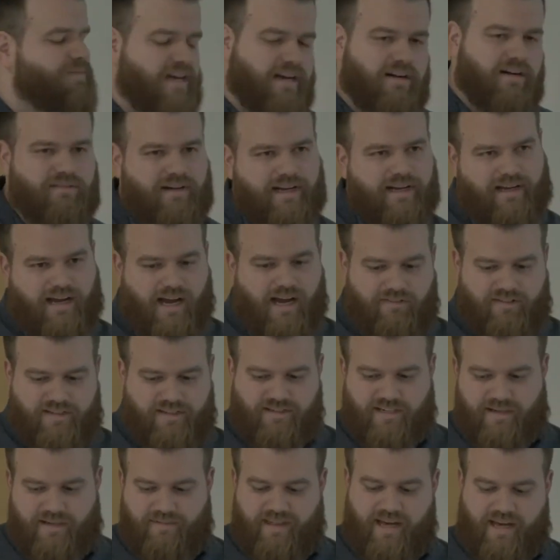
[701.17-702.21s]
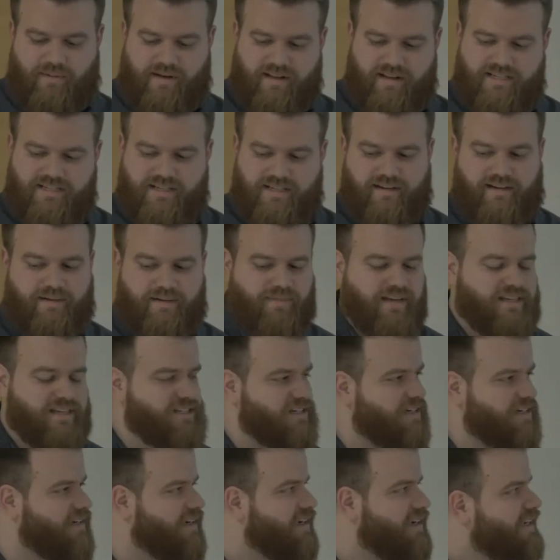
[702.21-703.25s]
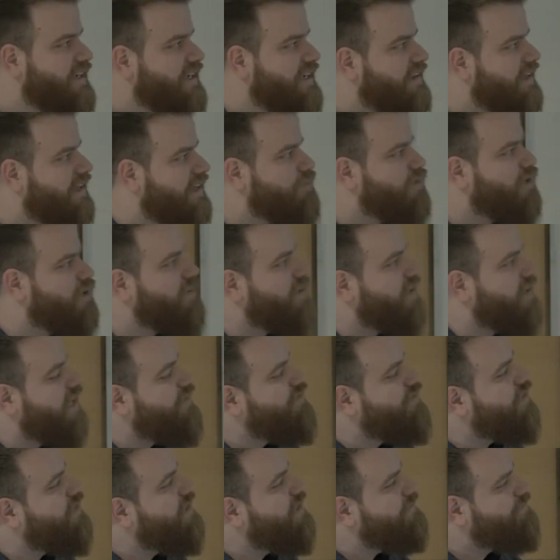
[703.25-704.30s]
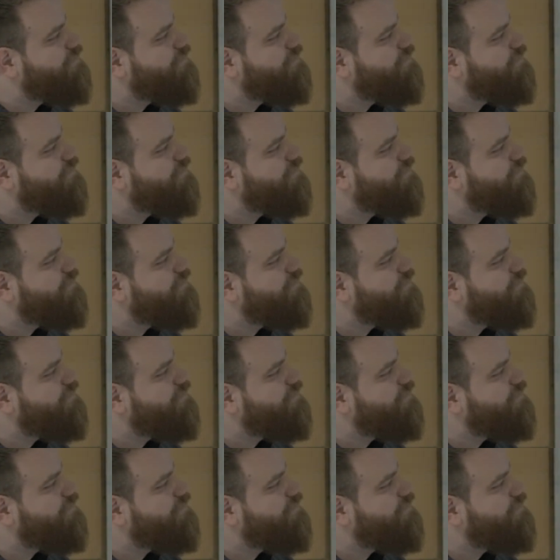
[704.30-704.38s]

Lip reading: I don't write CoffeeScript that much, so I'm not sure the appropriate name for it.